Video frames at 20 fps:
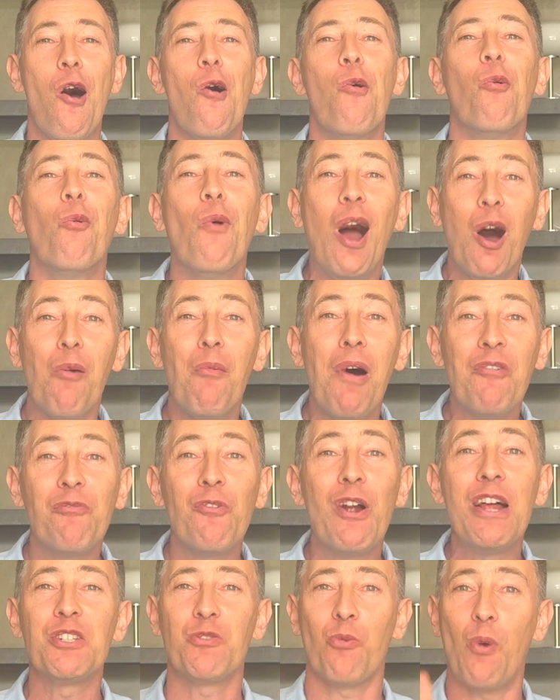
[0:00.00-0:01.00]
Well, my
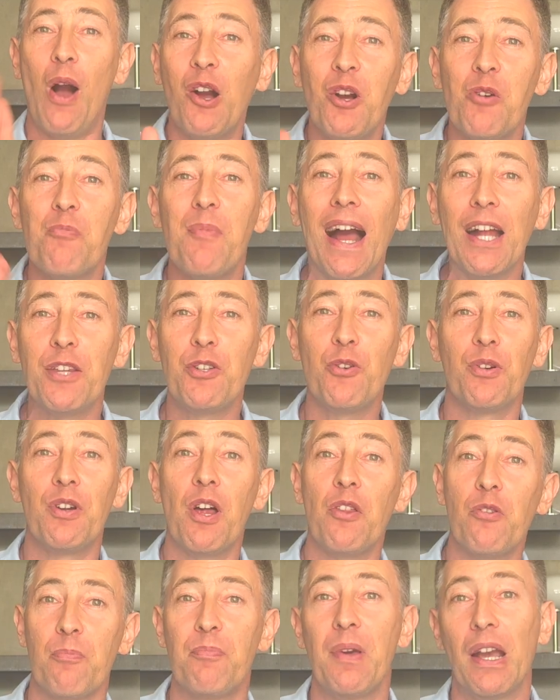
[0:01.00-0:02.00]
friends, welcome back to
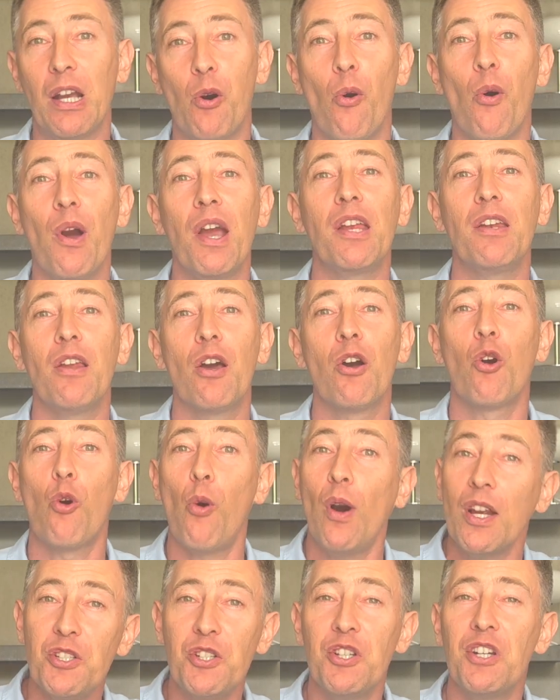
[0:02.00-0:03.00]
another Bitcoin
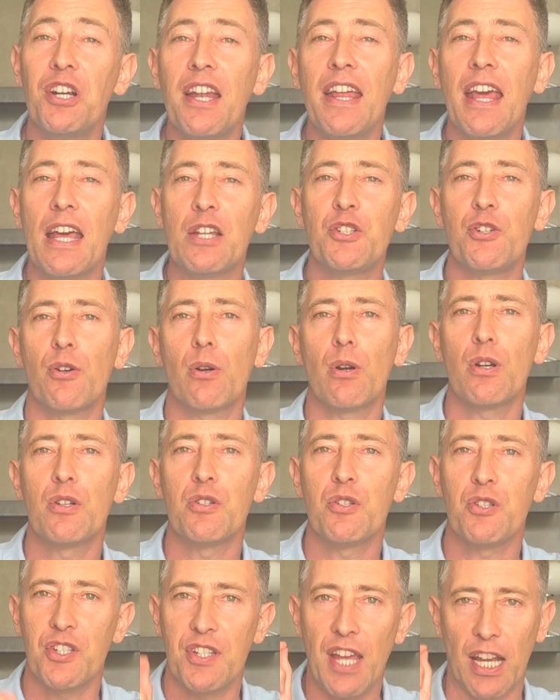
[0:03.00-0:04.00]
question and answer
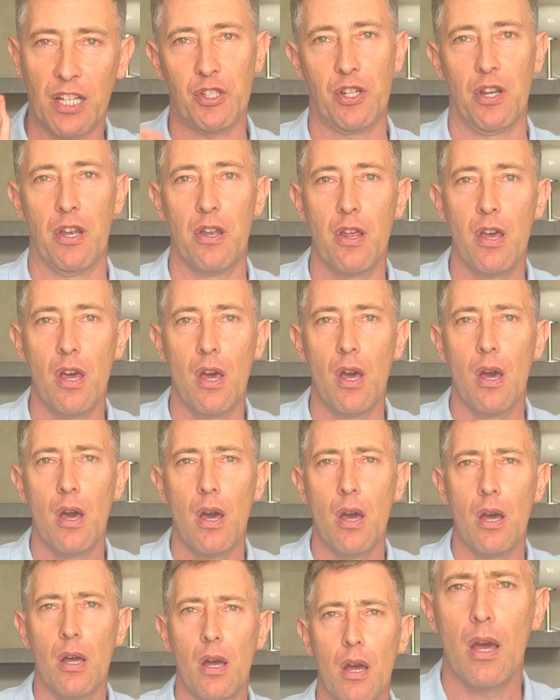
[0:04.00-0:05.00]

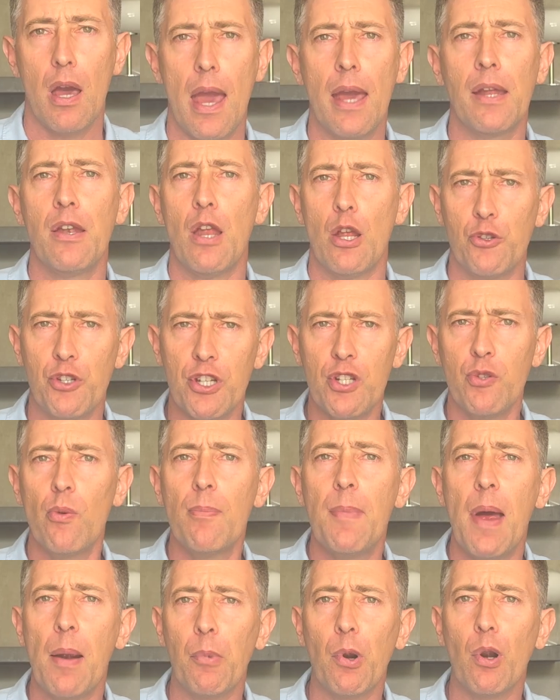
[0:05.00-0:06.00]
section. And just
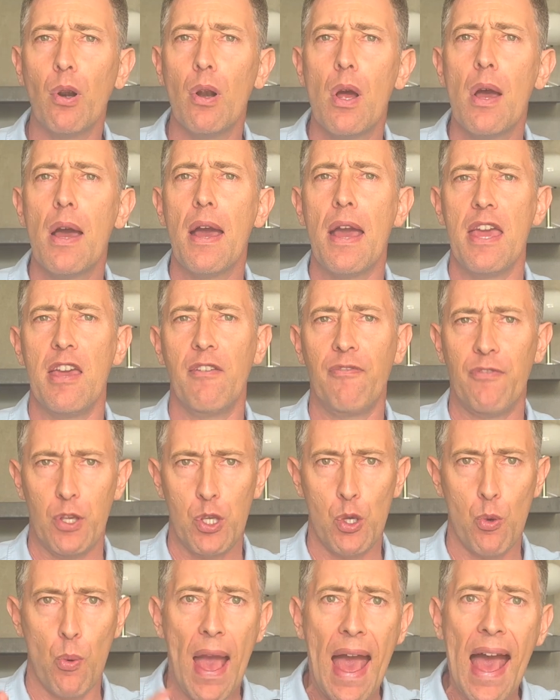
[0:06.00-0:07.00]
remember, if you
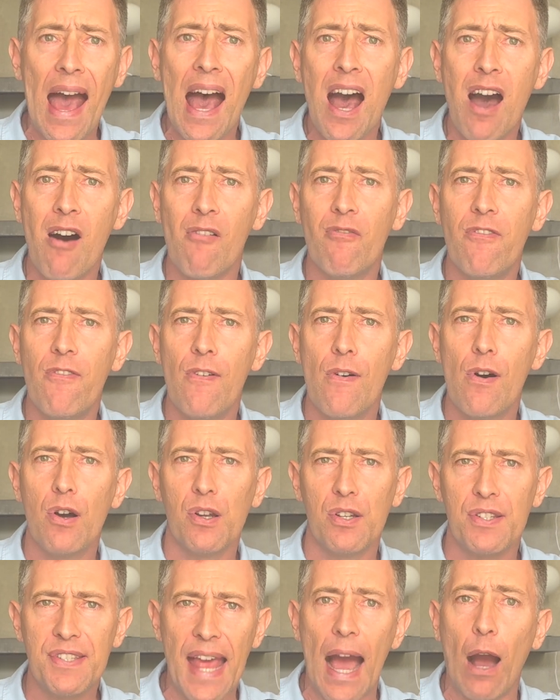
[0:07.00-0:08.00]
have
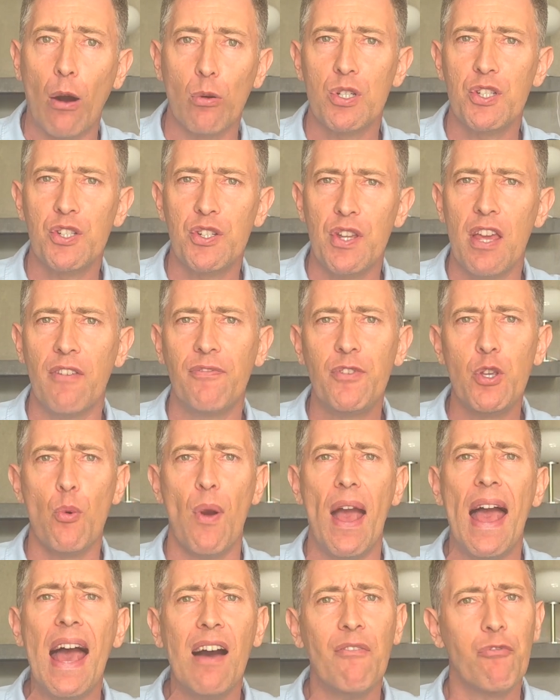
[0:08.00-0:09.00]
doubts, if you
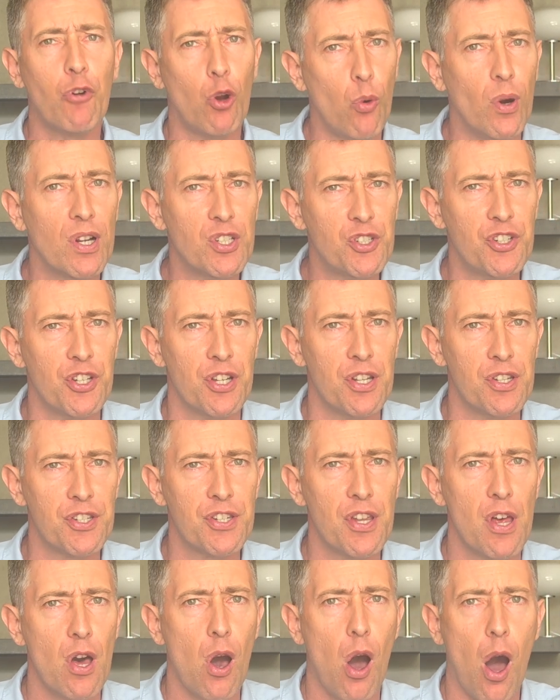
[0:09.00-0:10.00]
have
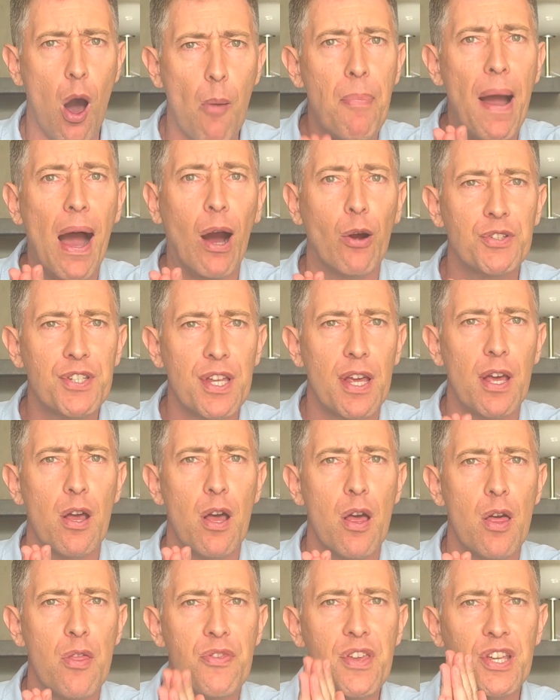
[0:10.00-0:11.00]
questions about
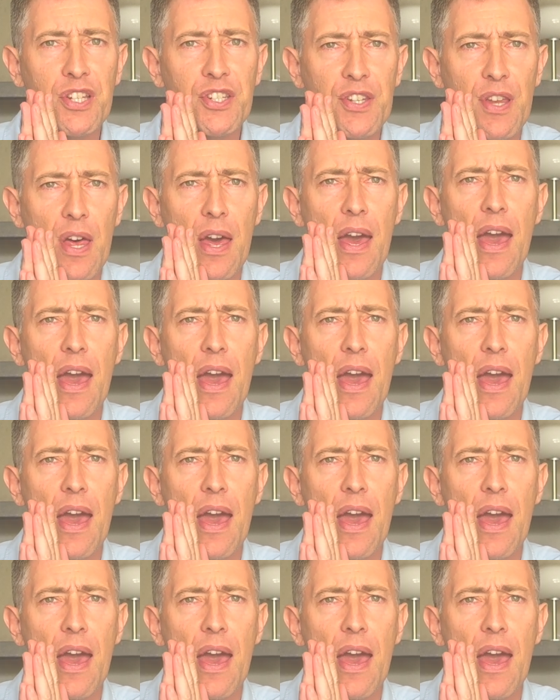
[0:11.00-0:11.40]
this